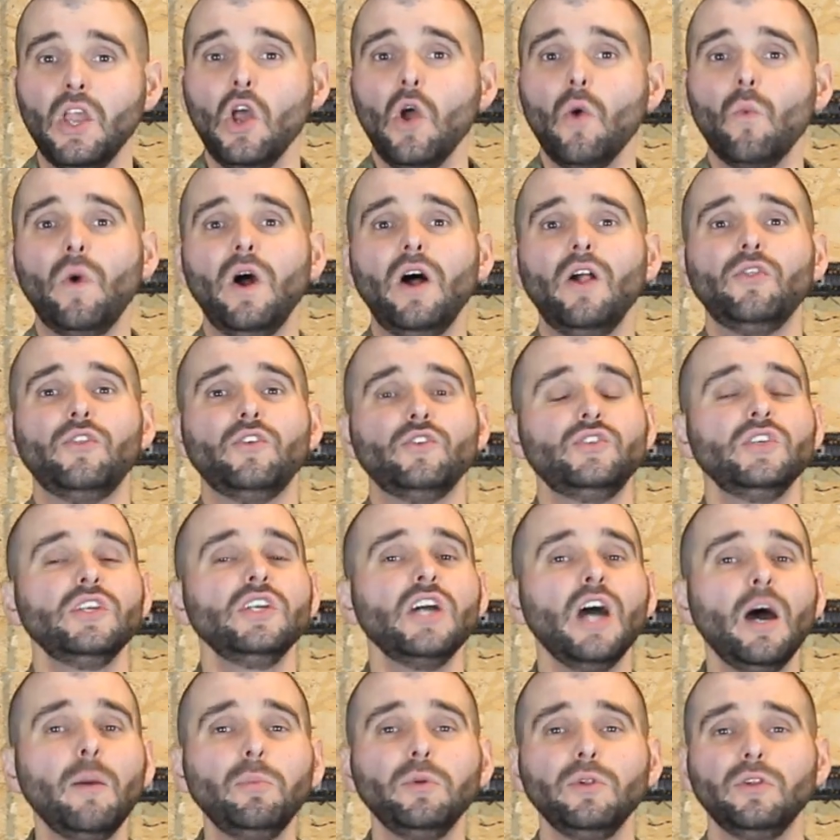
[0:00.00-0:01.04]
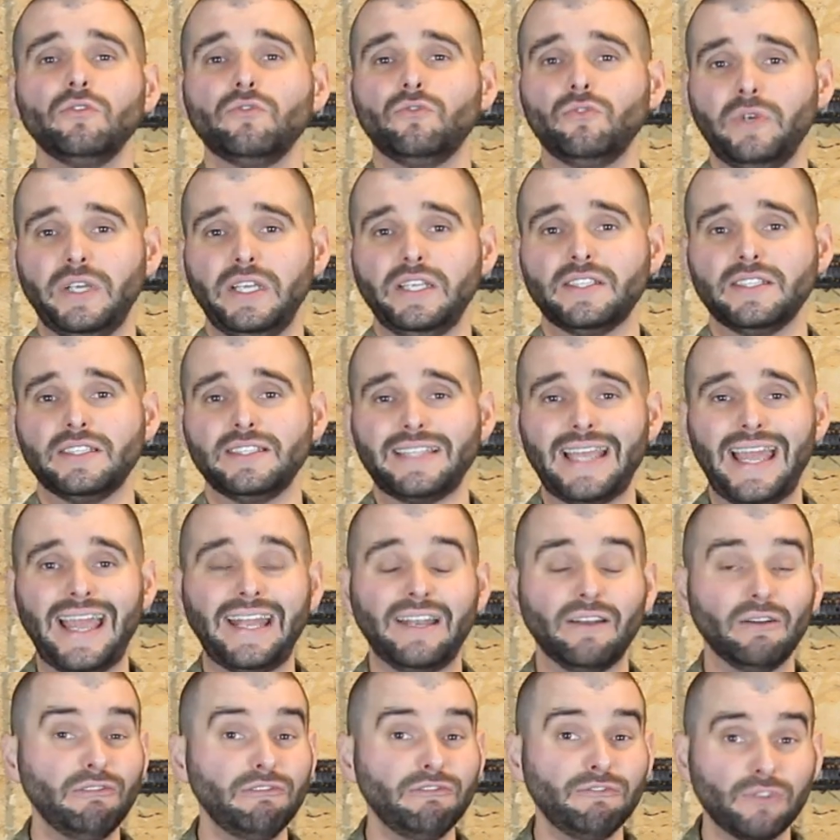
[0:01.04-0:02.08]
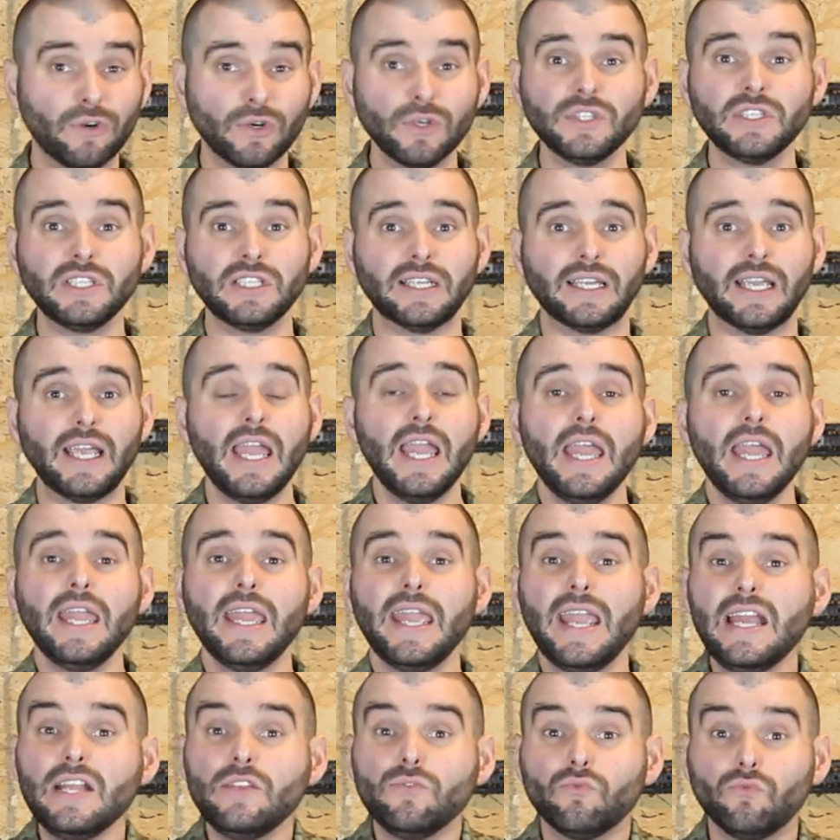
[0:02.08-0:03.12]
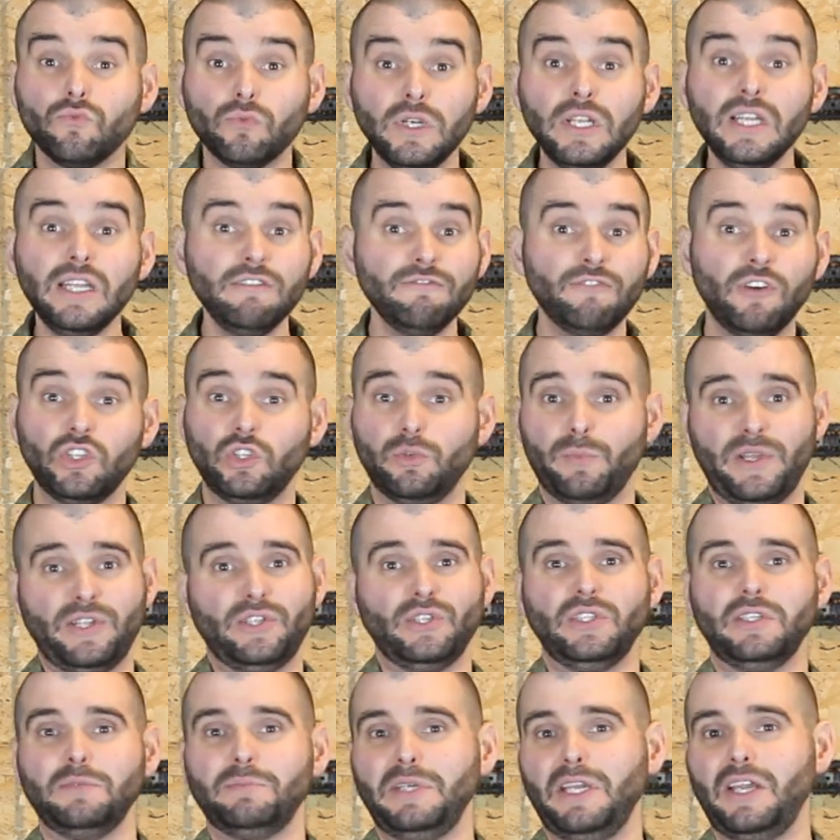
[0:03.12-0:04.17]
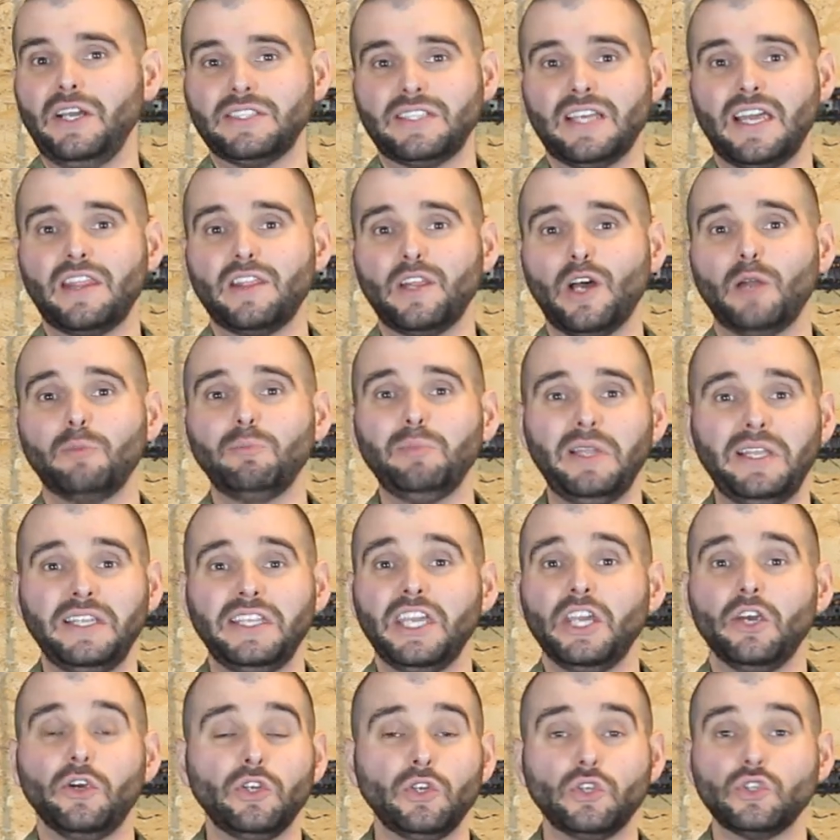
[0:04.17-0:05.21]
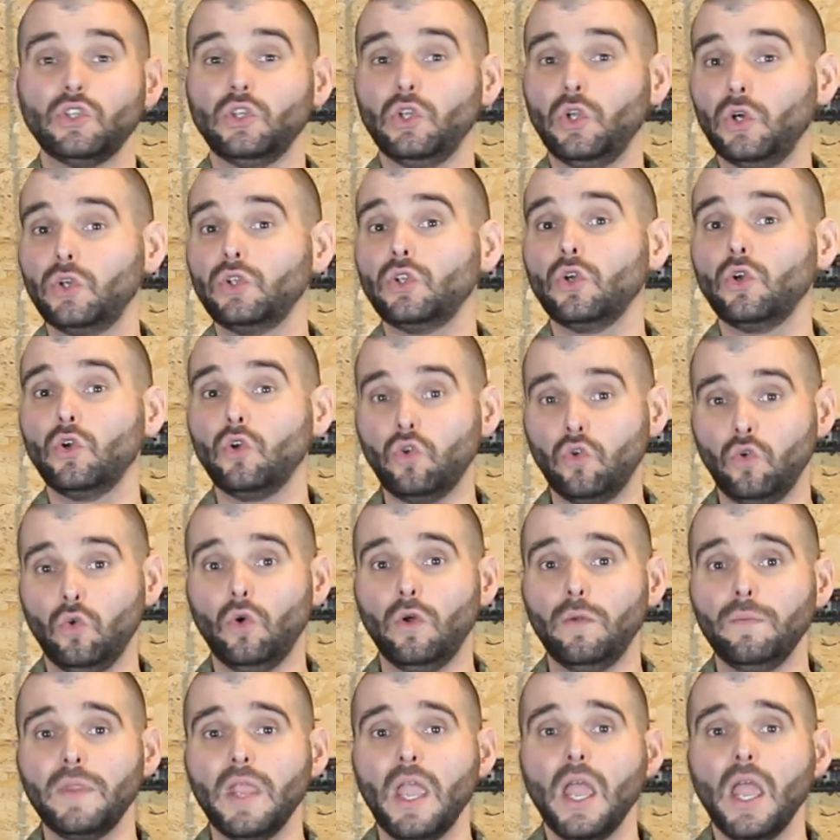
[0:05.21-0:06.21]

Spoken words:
Well, there's a couple of reasons. And firstly, it's really fundamentally because I thought plate carriers looked cool.